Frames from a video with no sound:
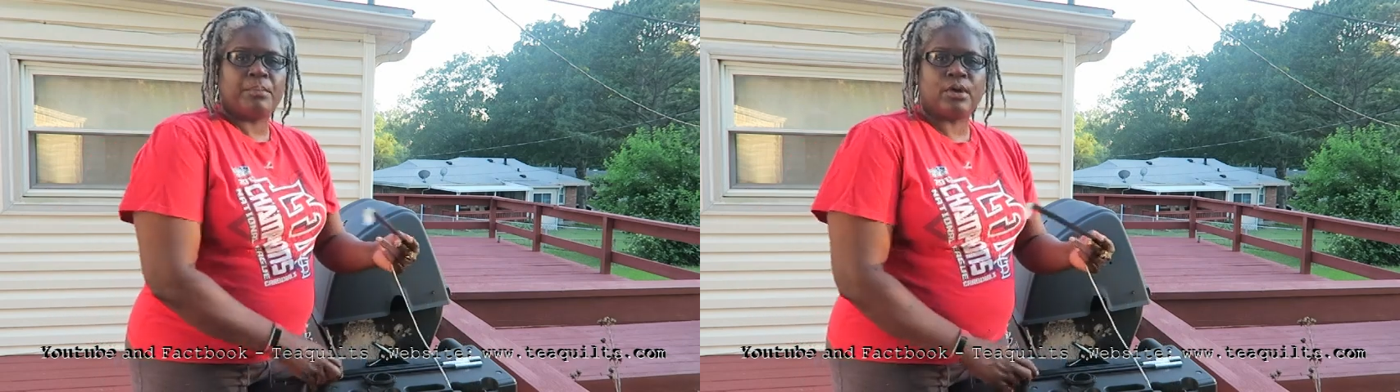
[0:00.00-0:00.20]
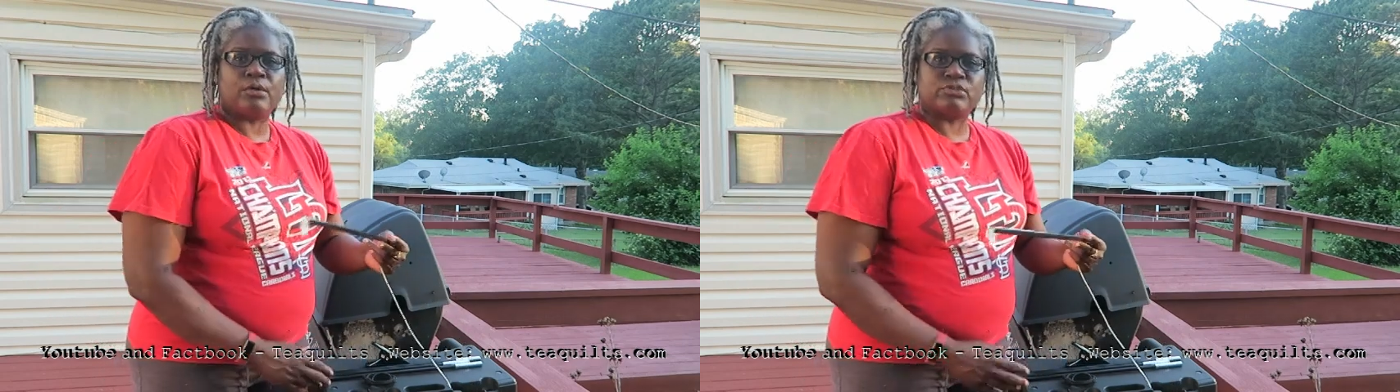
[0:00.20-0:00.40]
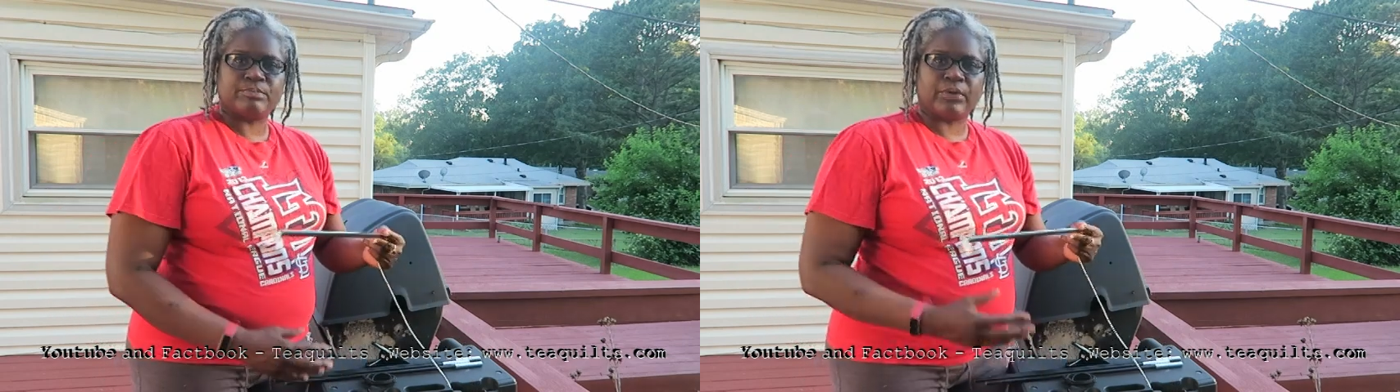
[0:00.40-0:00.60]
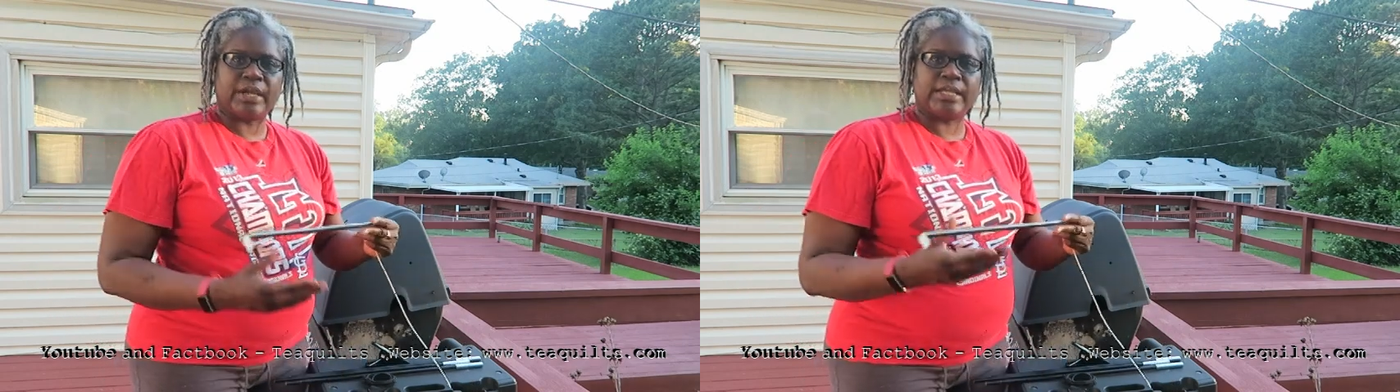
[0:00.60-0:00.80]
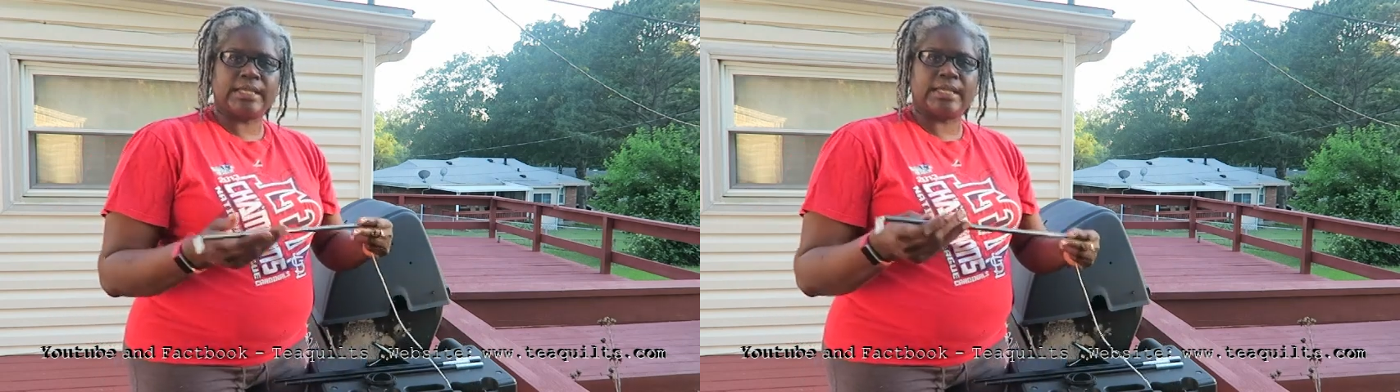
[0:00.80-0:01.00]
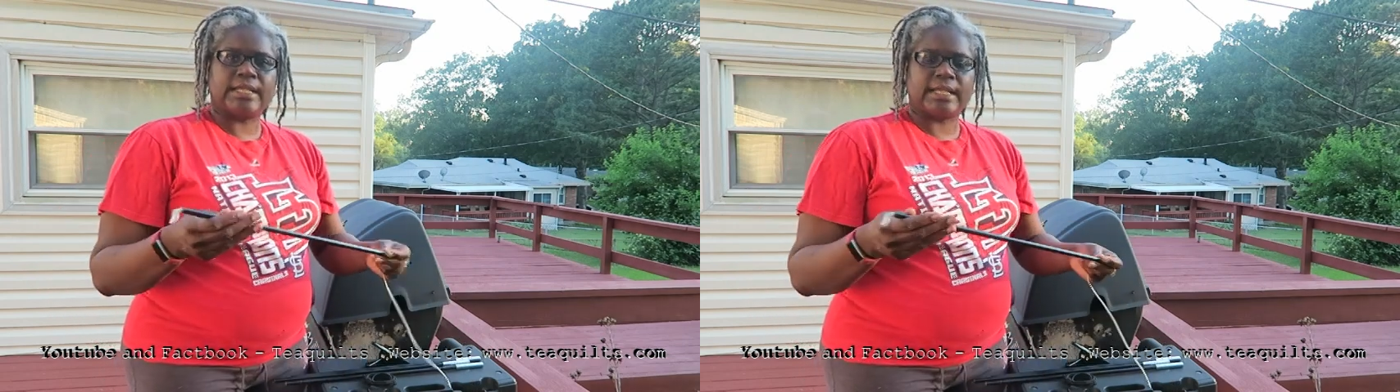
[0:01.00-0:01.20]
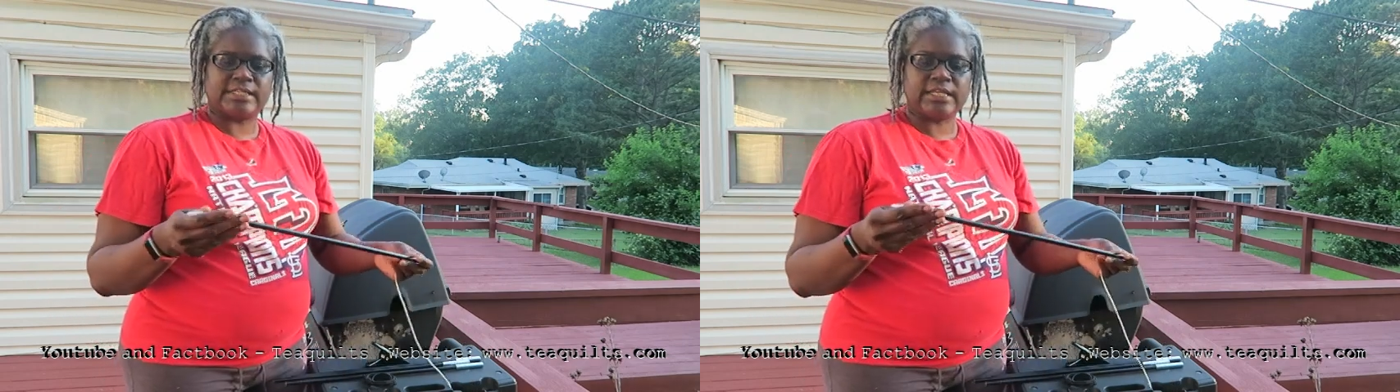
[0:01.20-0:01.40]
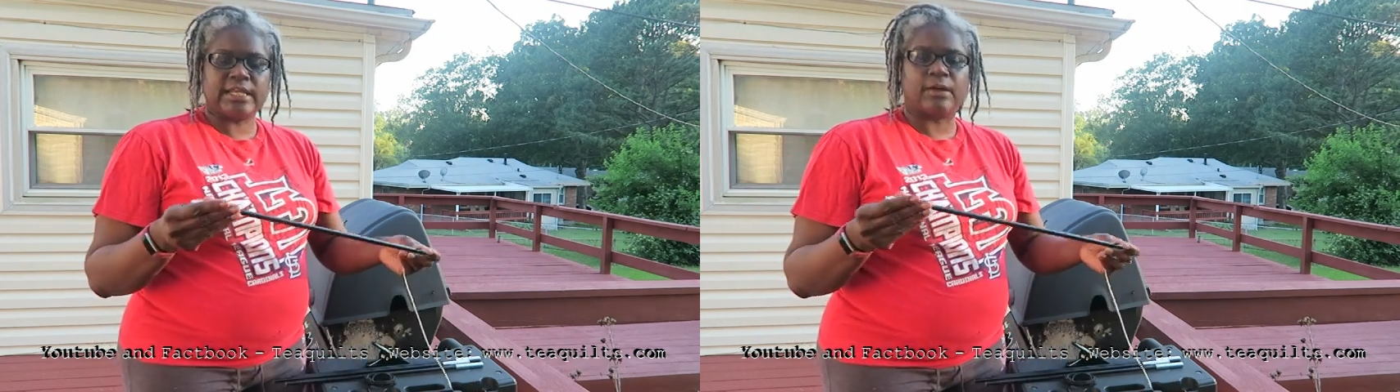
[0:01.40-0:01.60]
poles break, and I
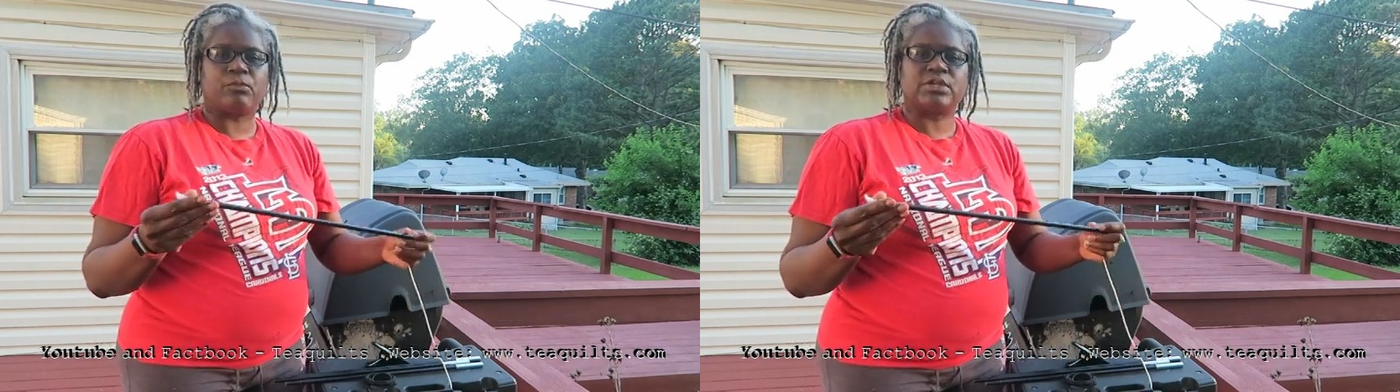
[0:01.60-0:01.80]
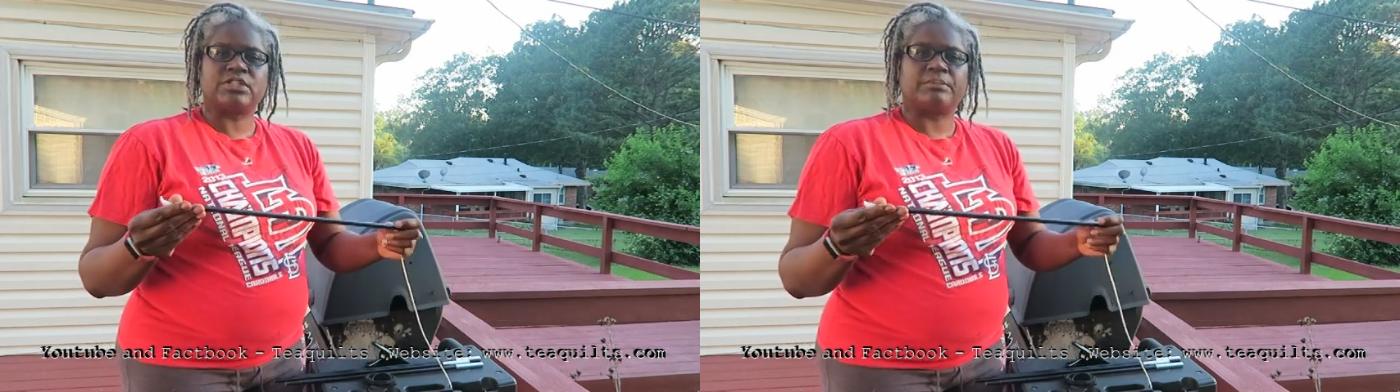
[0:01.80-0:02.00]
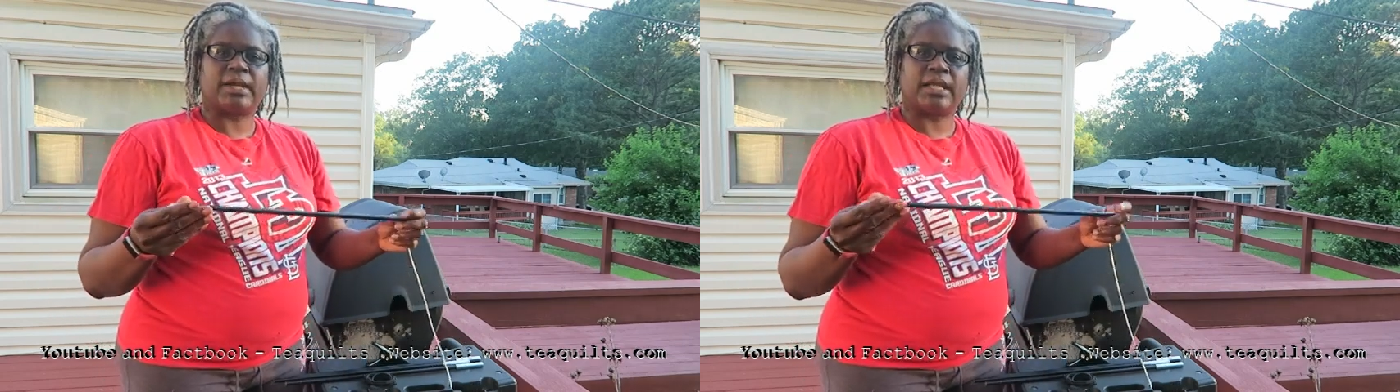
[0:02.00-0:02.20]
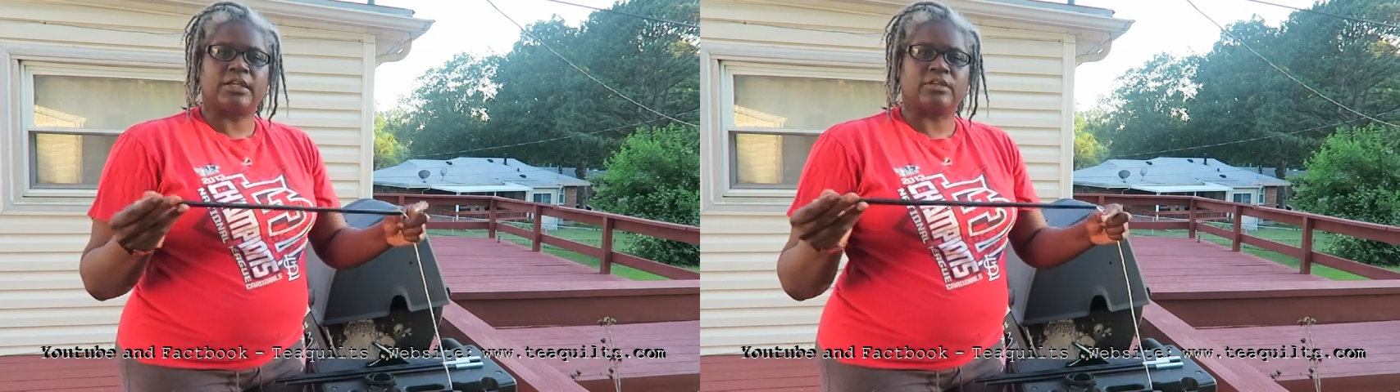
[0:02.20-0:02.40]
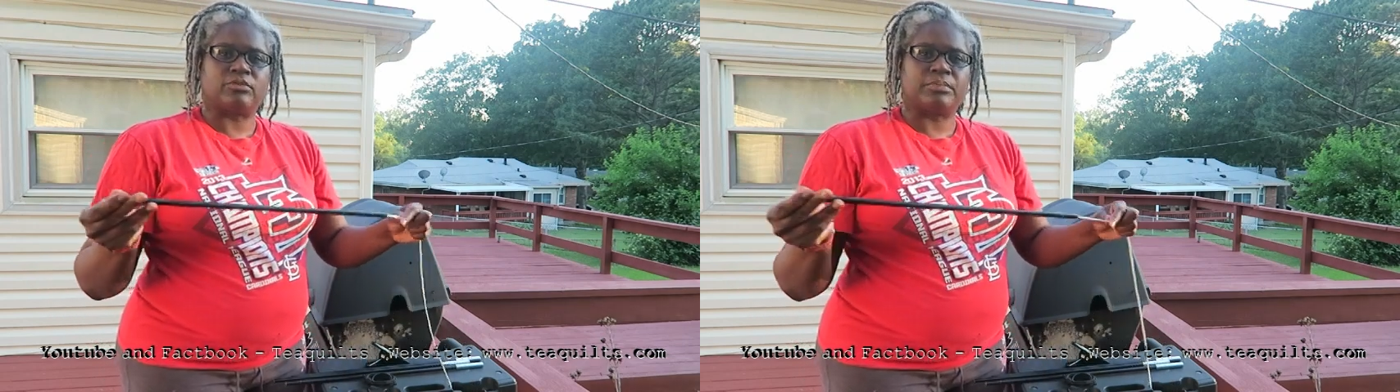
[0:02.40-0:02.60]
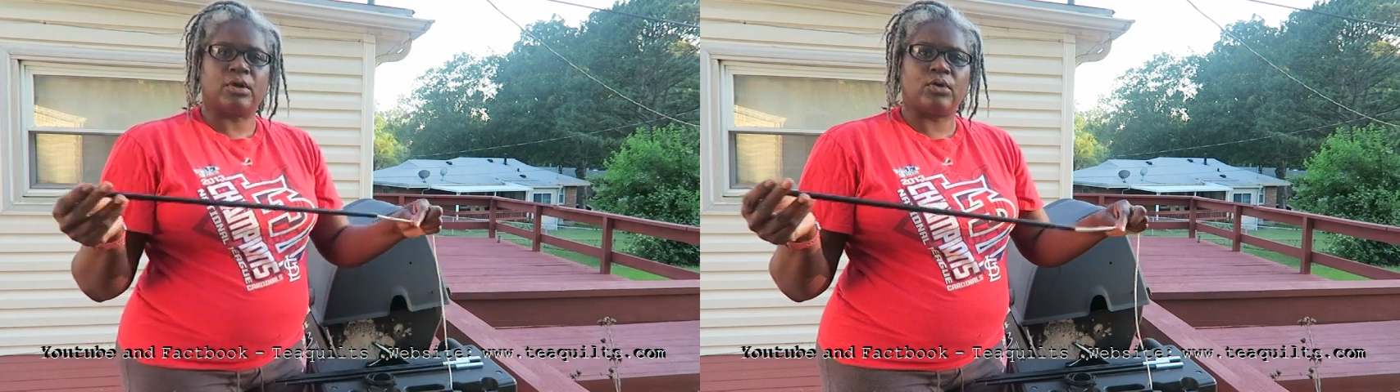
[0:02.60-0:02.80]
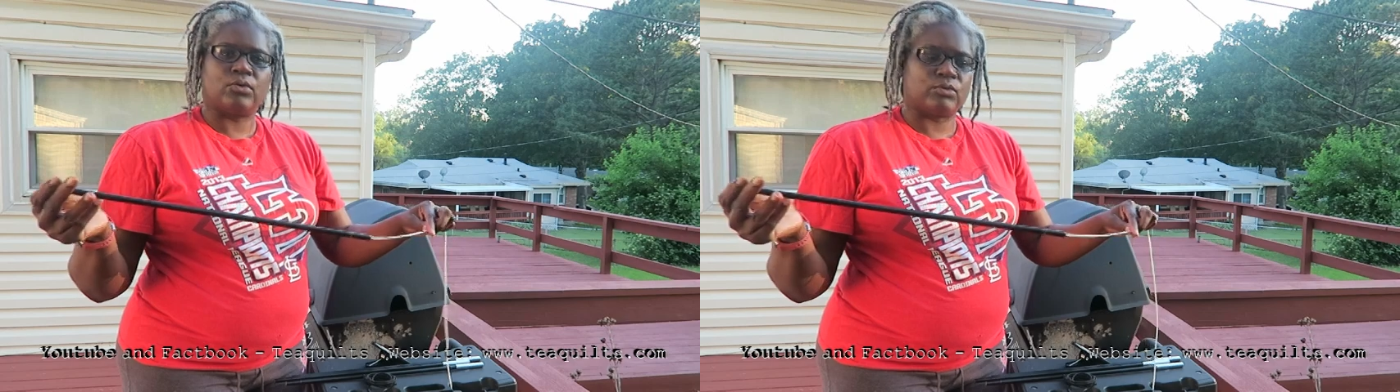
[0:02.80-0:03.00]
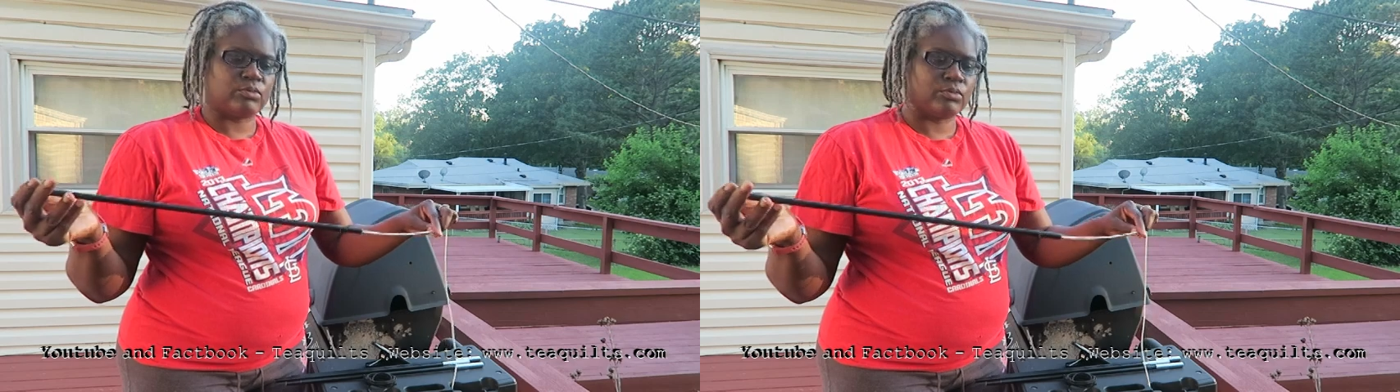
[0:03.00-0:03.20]
did not want to buy another
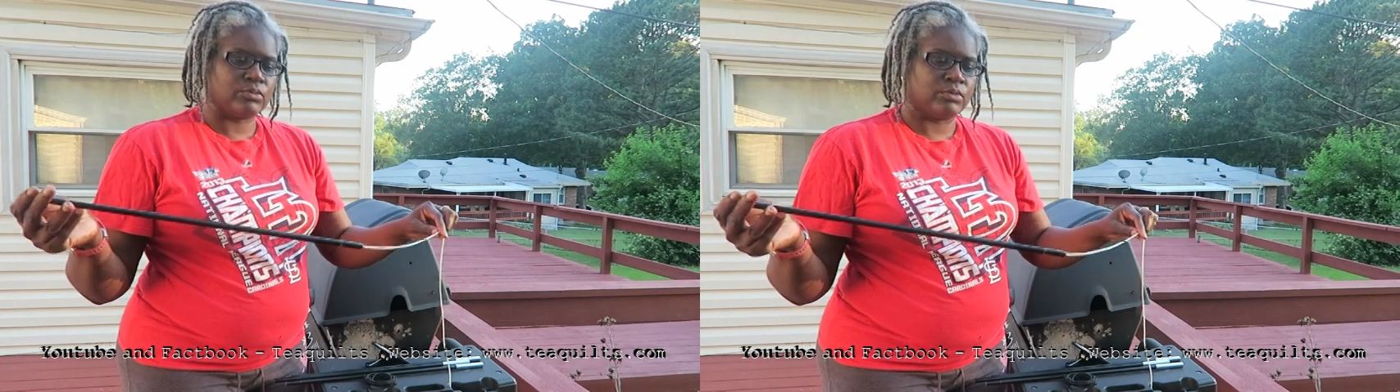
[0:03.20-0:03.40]
pole